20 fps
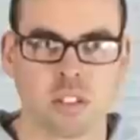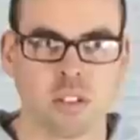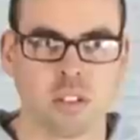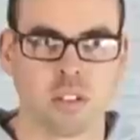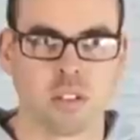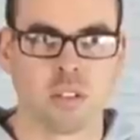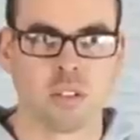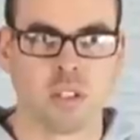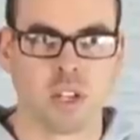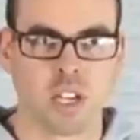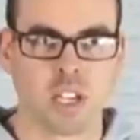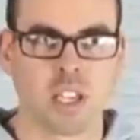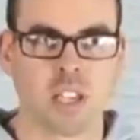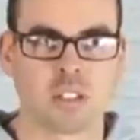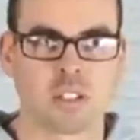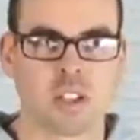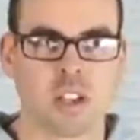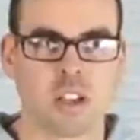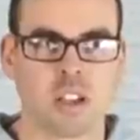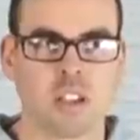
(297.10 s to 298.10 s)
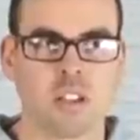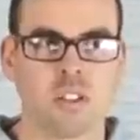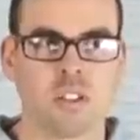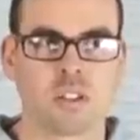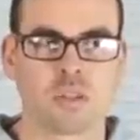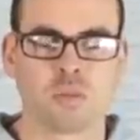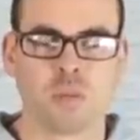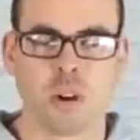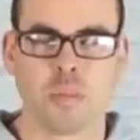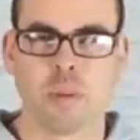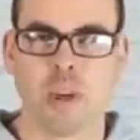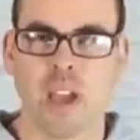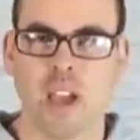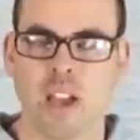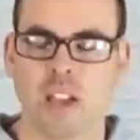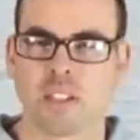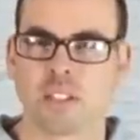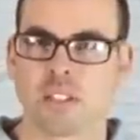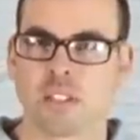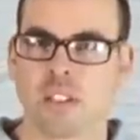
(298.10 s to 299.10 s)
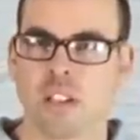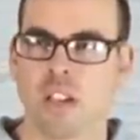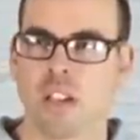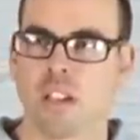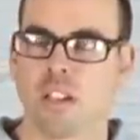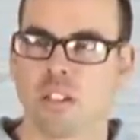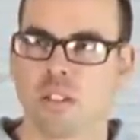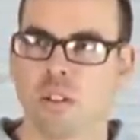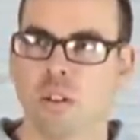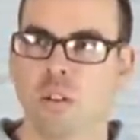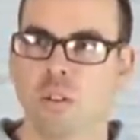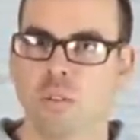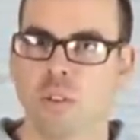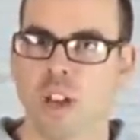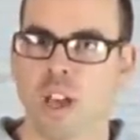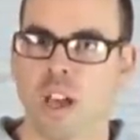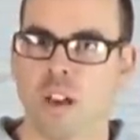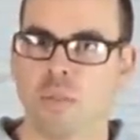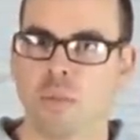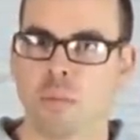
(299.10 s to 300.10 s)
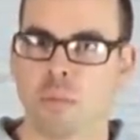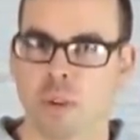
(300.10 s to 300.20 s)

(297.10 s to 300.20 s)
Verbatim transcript: So I guess I could just wear pants that don't have a